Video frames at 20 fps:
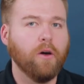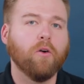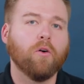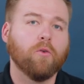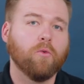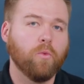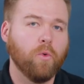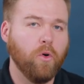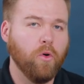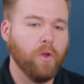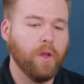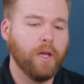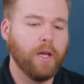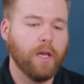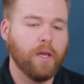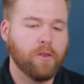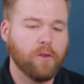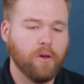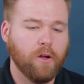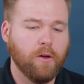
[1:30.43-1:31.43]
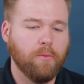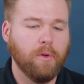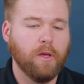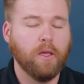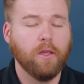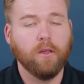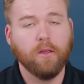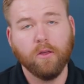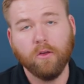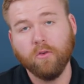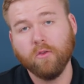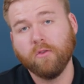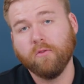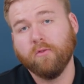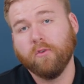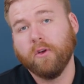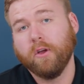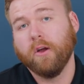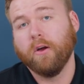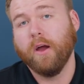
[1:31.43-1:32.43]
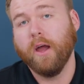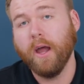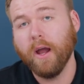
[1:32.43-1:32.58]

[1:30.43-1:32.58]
or ruling is going to be used for your